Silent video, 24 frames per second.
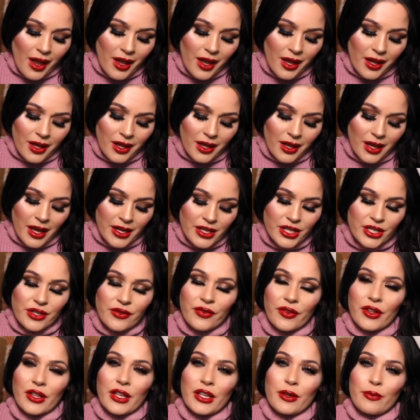uh, I just
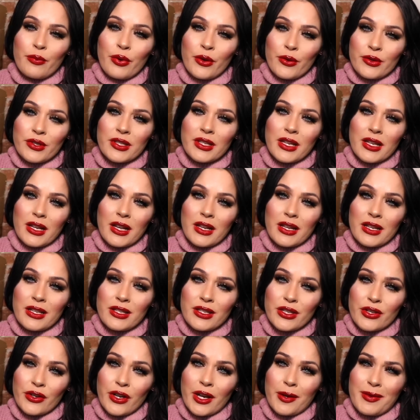feel like posting on
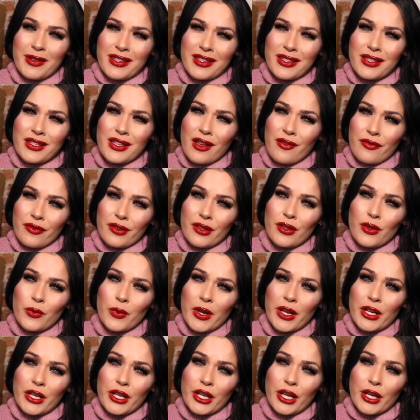Instagram is definitely the
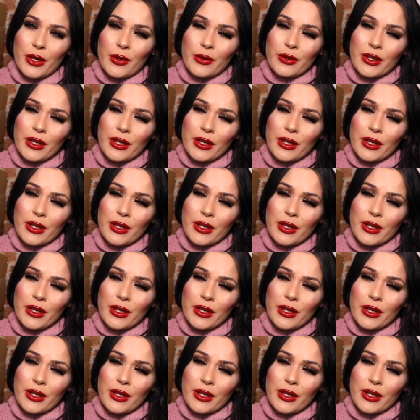way to go.